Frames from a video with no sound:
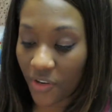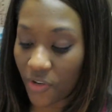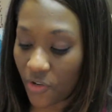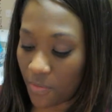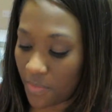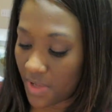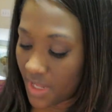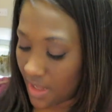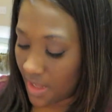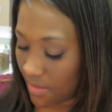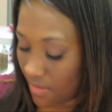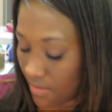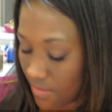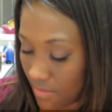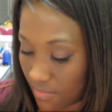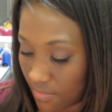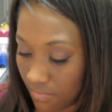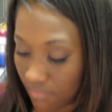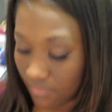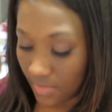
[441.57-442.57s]
grooming at
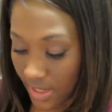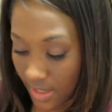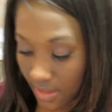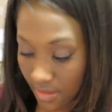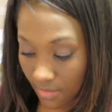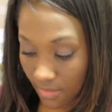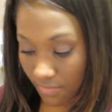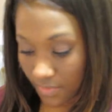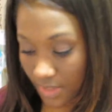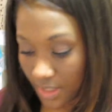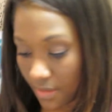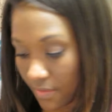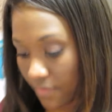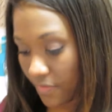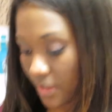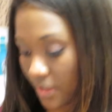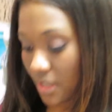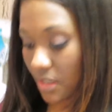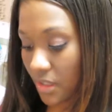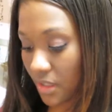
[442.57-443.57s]
home. Like, we can
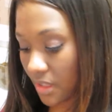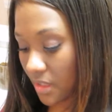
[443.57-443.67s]
finish